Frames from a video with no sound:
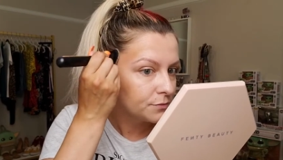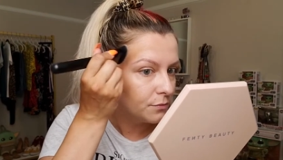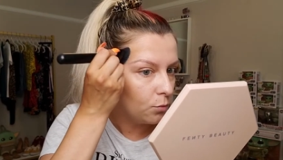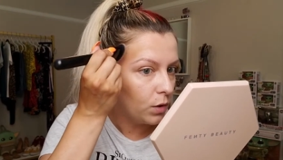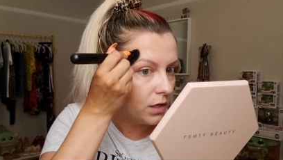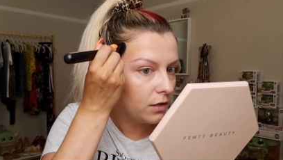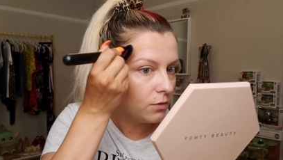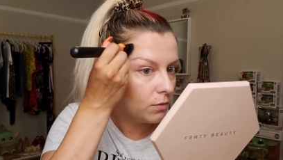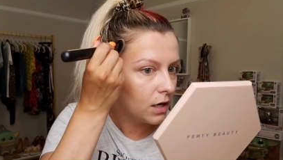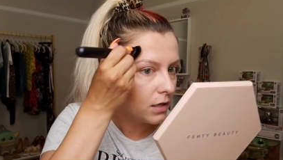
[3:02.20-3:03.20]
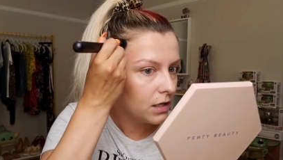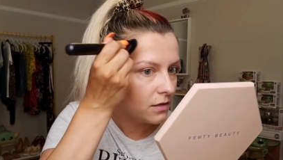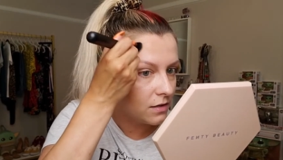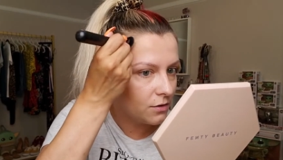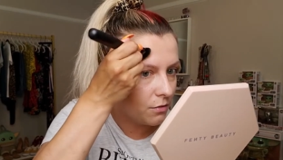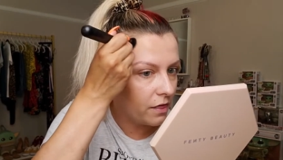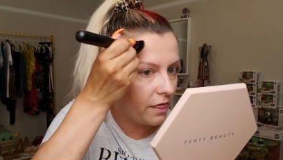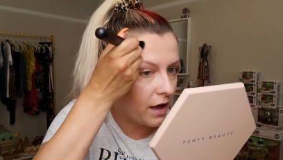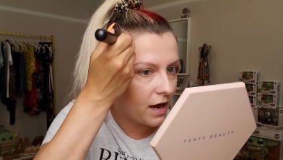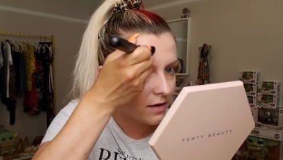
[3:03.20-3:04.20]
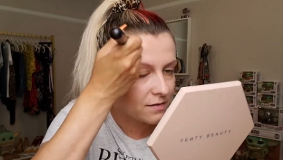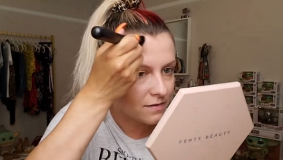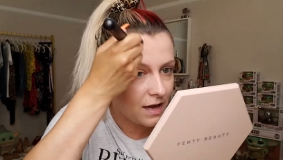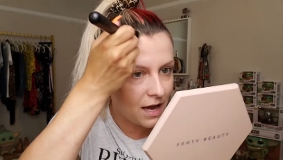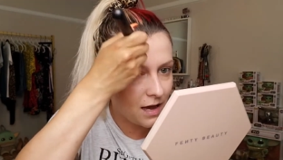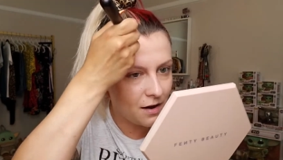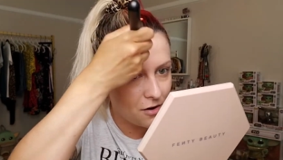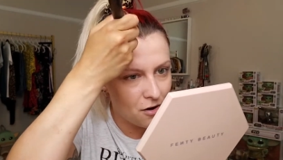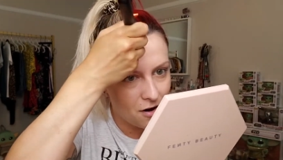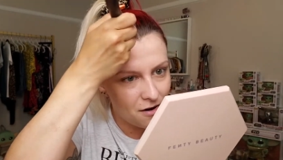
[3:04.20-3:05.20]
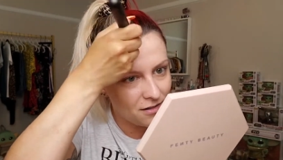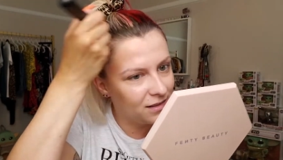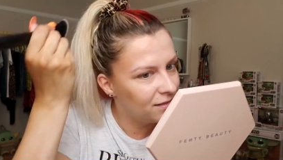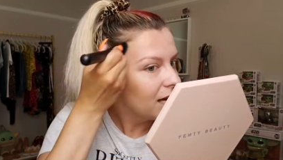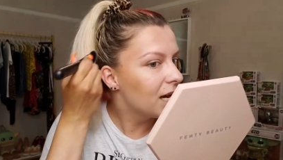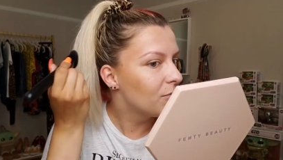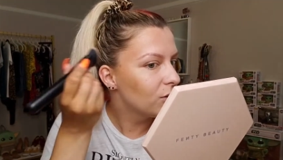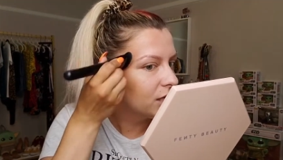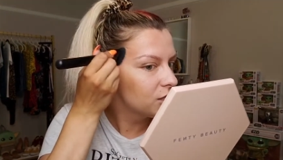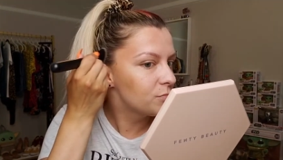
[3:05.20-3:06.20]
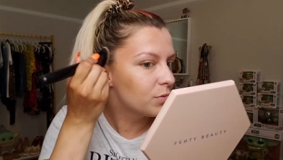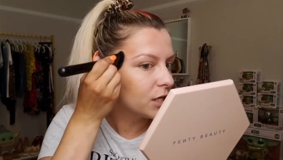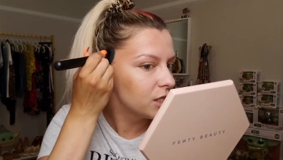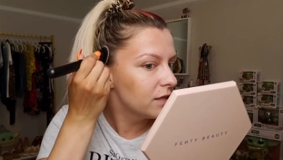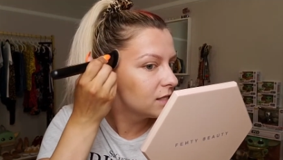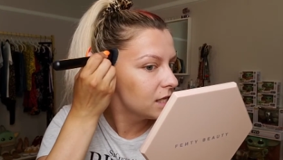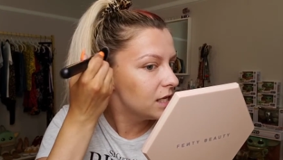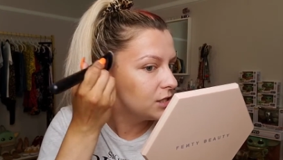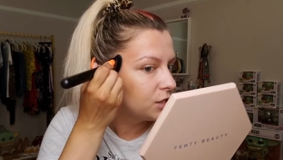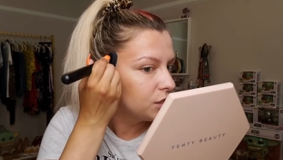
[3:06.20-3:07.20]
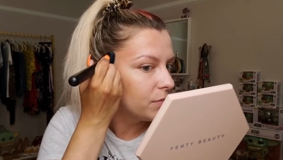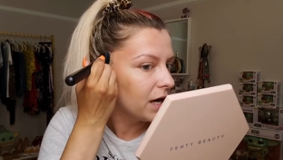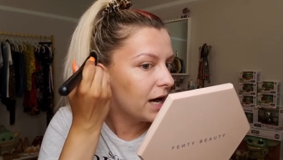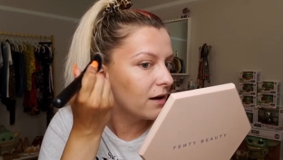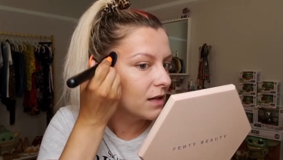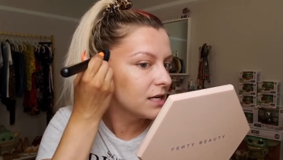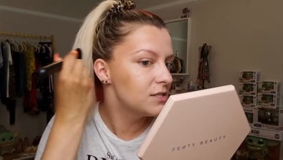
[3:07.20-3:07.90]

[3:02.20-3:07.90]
We do not need to do that at all. And I'm really just brushing this into my hairline